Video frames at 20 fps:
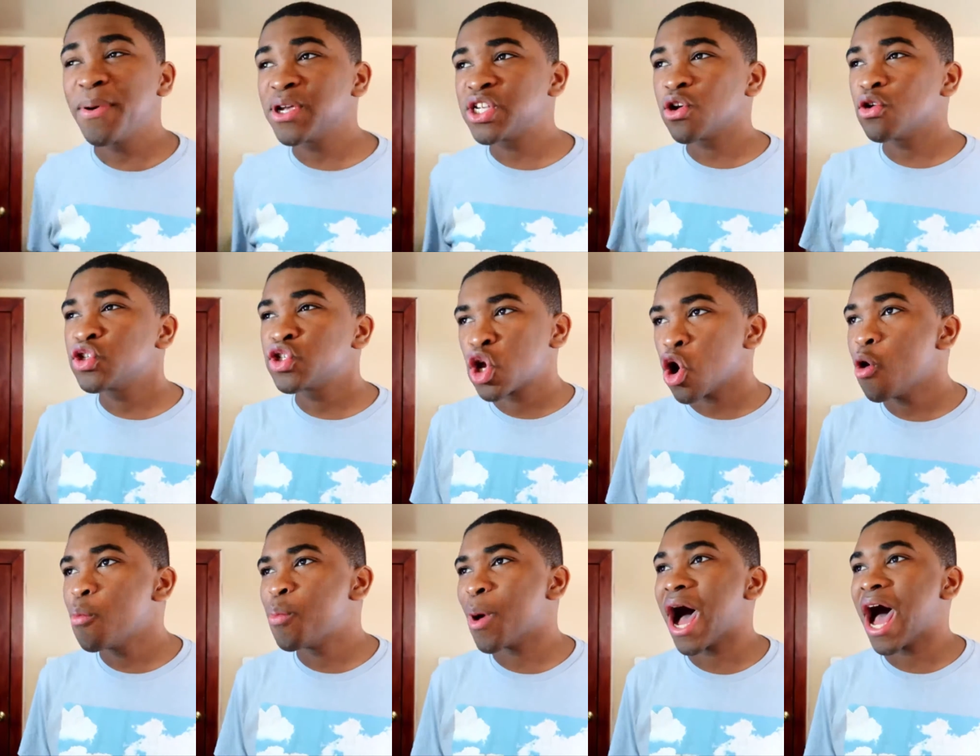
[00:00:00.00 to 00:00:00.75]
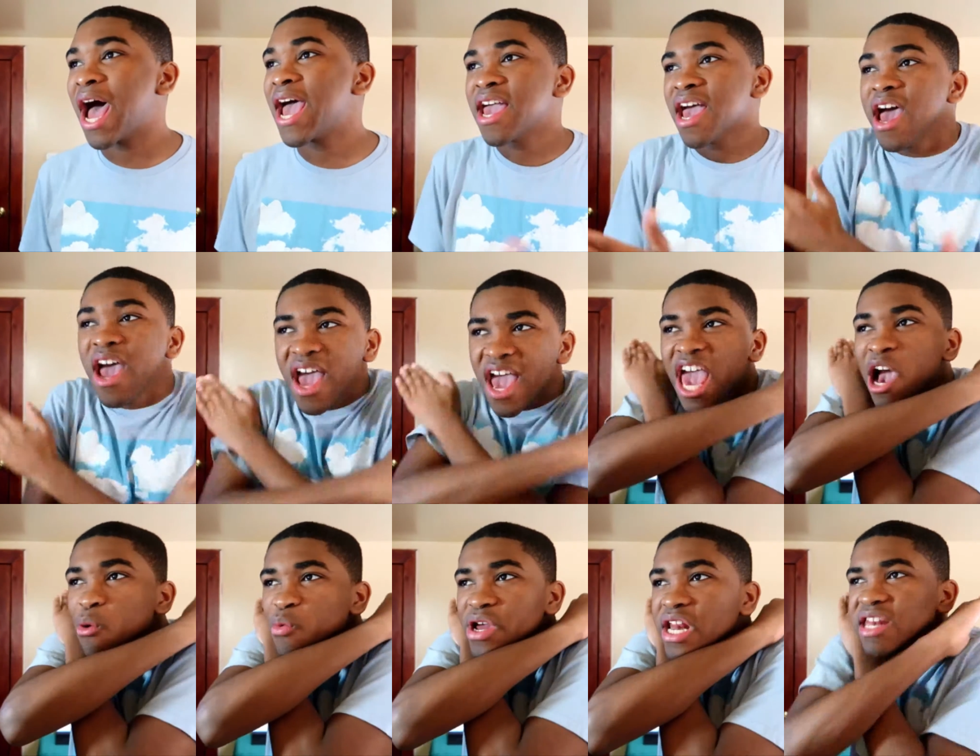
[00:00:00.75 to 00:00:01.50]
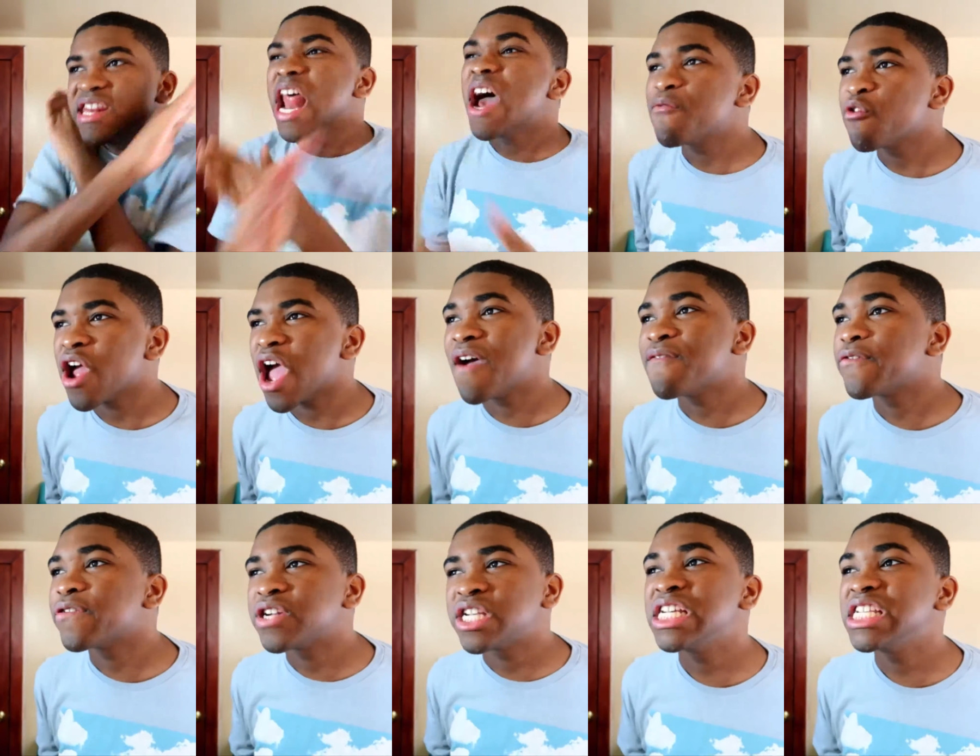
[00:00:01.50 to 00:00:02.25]
episodes go by, and we never
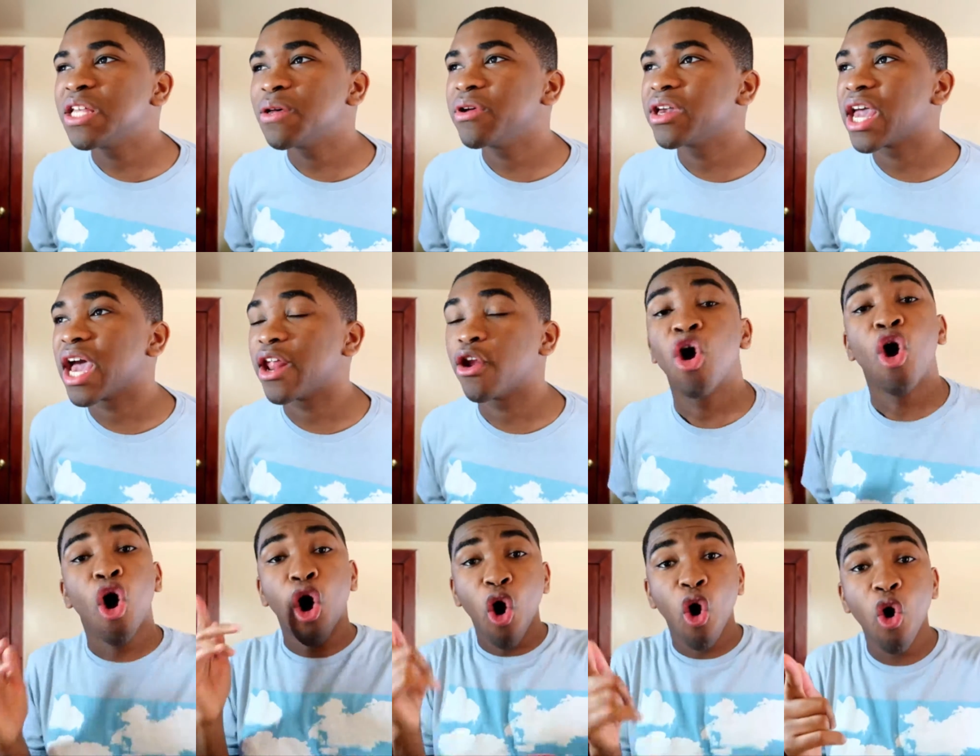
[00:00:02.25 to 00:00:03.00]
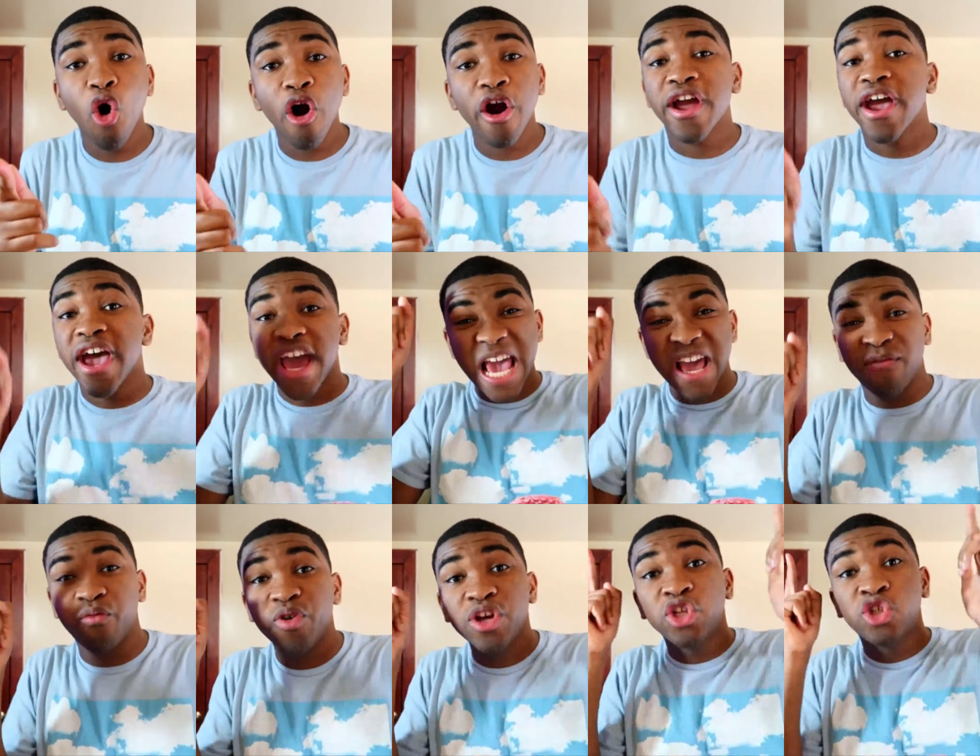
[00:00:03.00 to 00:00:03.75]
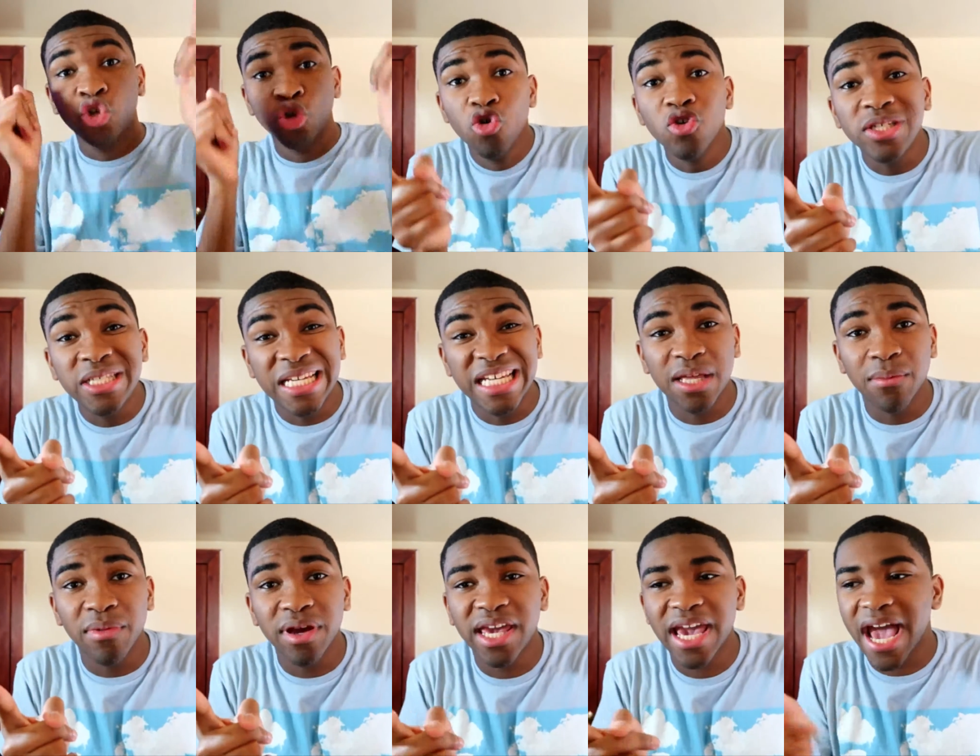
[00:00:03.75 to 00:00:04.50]
ever see them again. Or, if we do
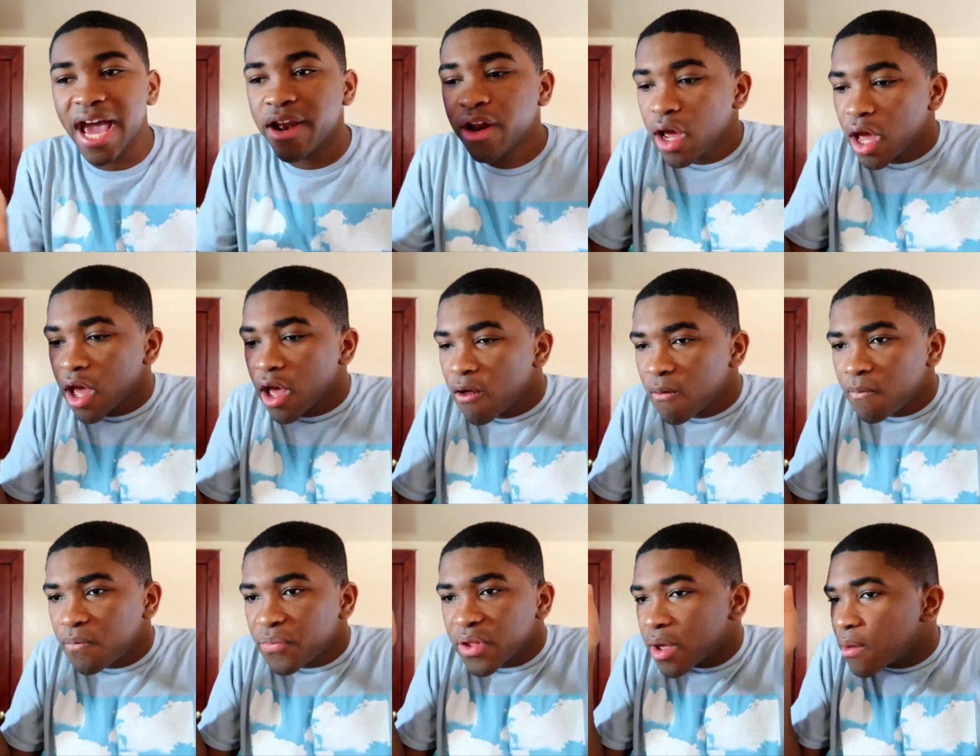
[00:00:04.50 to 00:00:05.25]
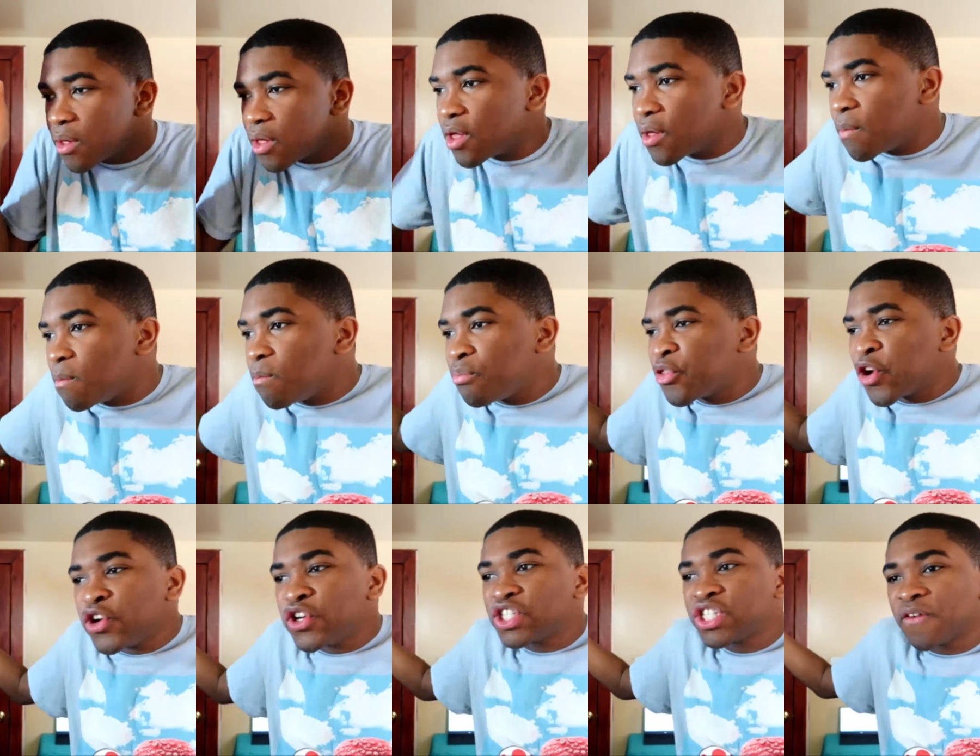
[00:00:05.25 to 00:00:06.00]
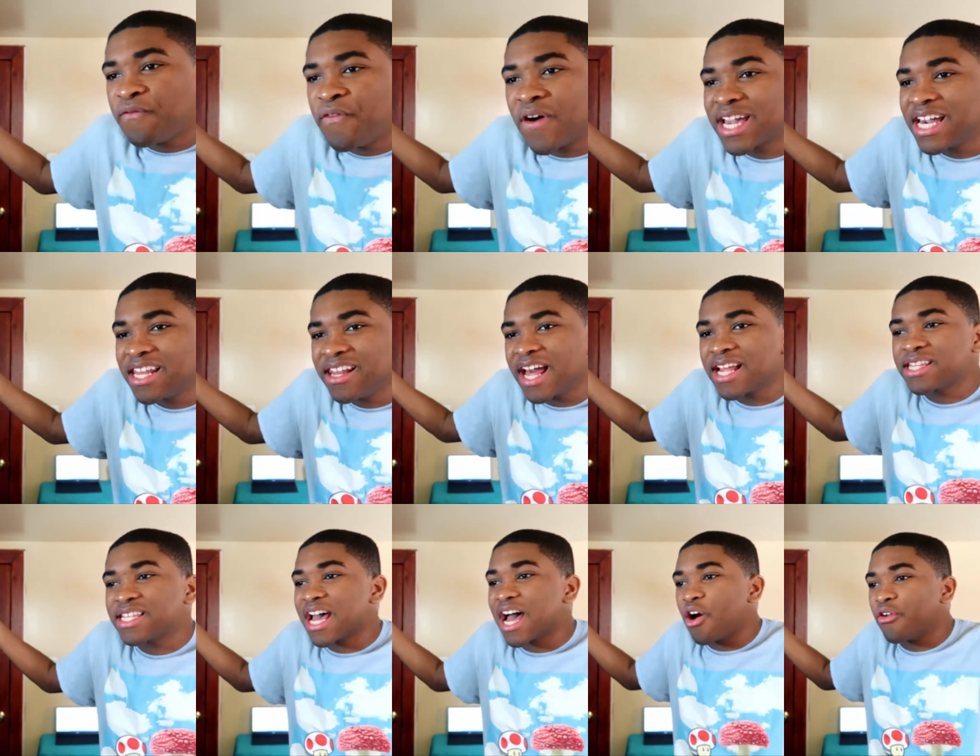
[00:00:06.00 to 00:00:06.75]
see them again, they're just a fucking
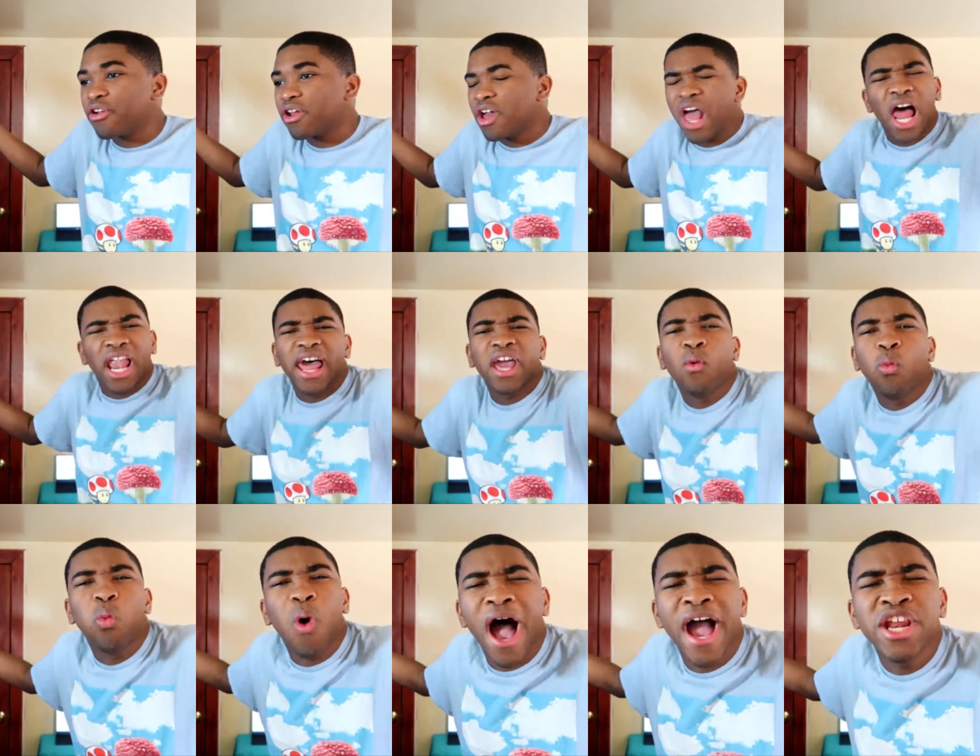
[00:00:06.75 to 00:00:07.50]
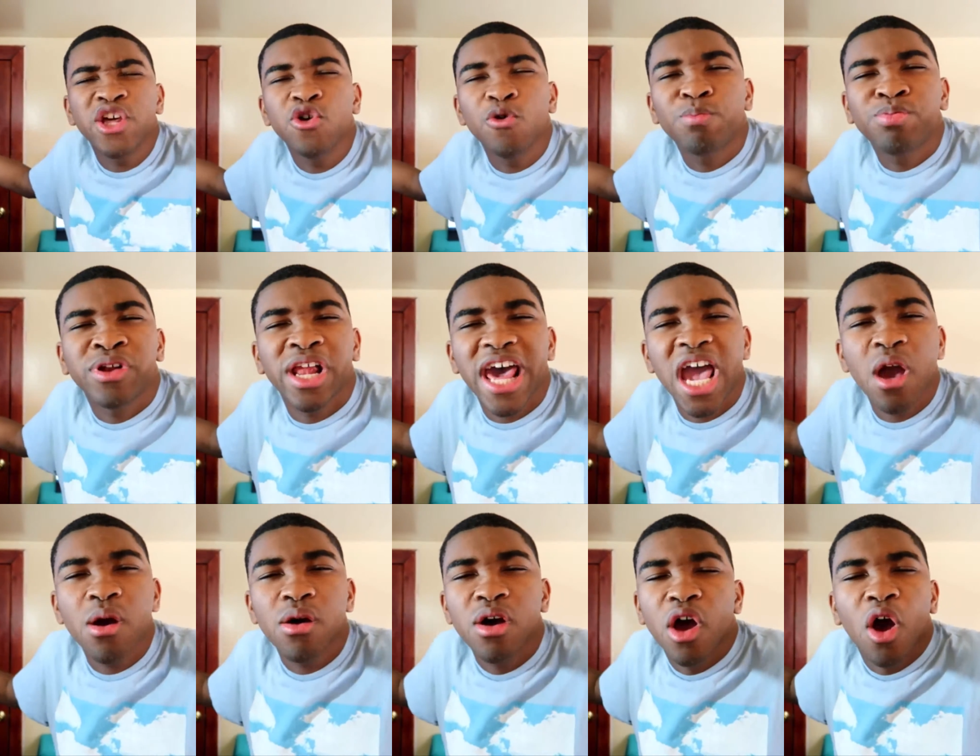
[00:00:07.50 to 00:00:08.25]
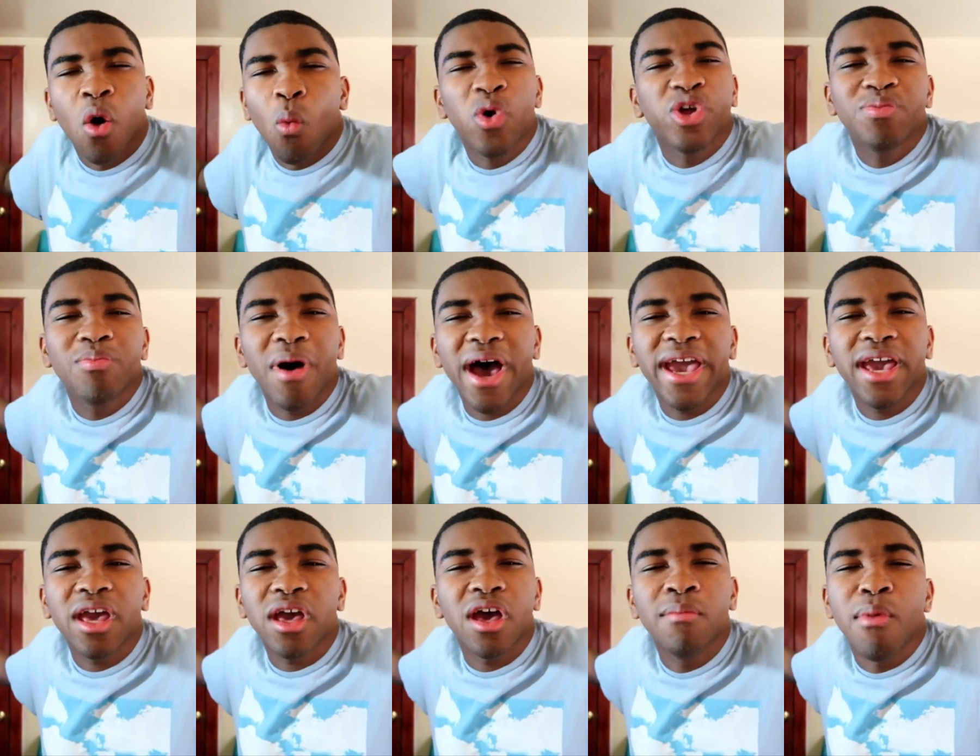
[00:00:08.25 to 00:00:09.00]
letdown. Like, why do you play with
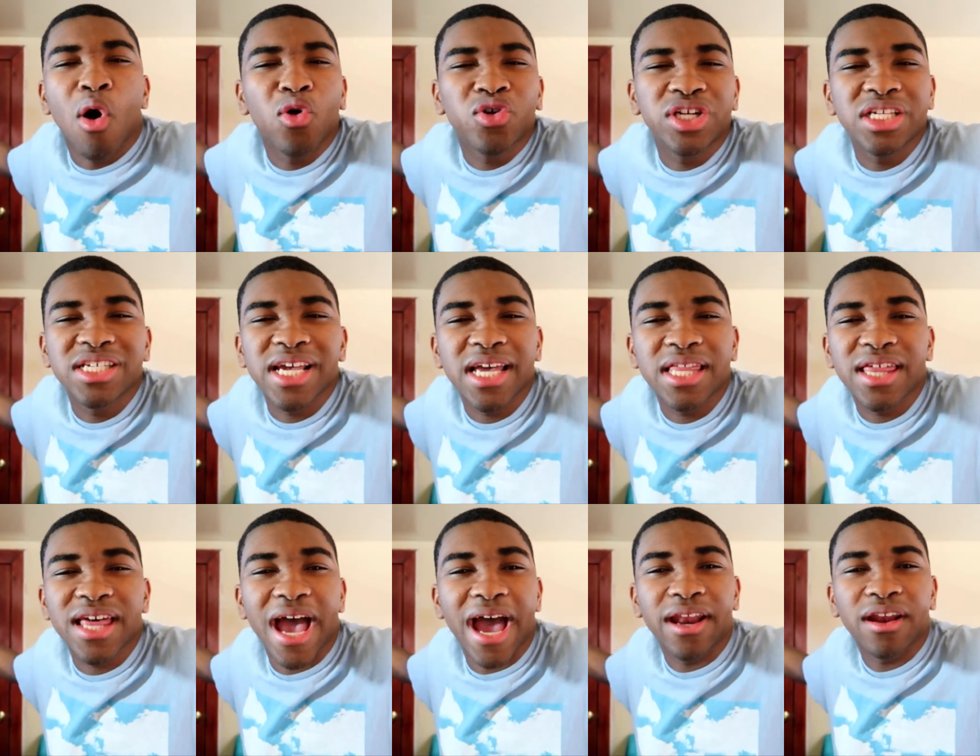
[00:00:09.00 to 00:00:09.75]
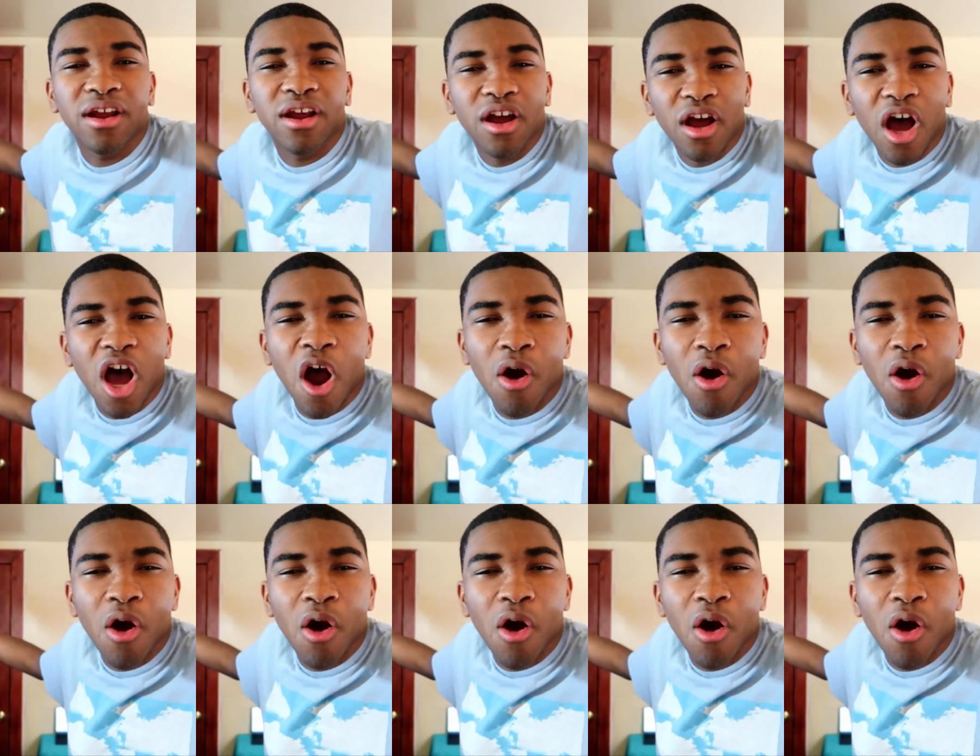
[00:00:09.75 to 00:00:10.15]
my emotions like that?